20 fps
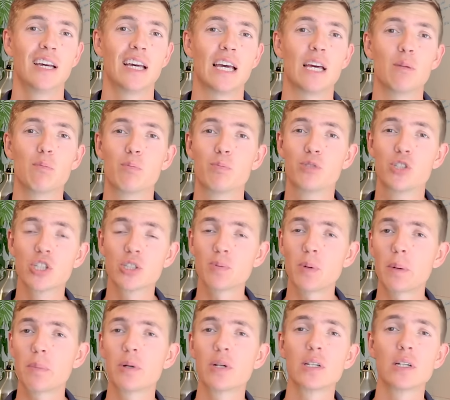And just
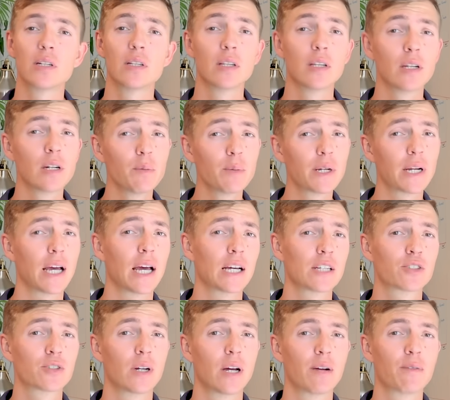by putting a little bit of
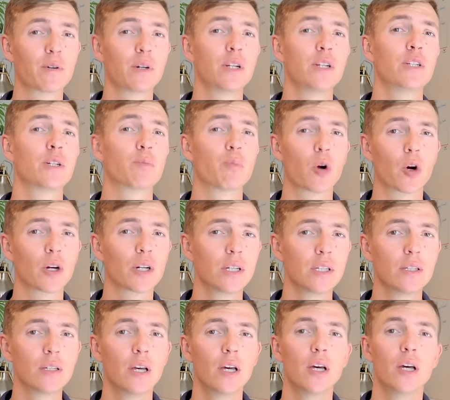extra effort in your
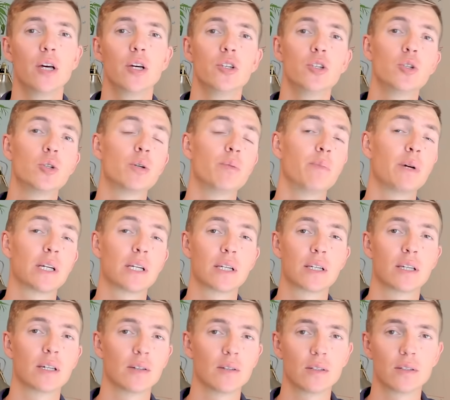marketing, you can make a
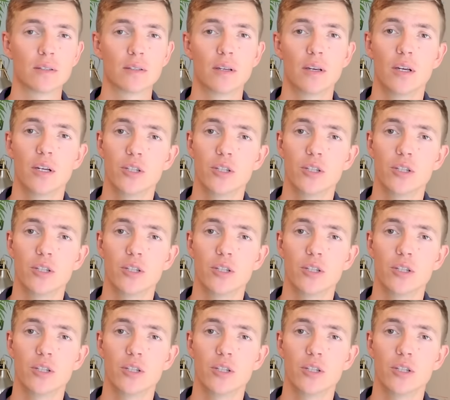killing.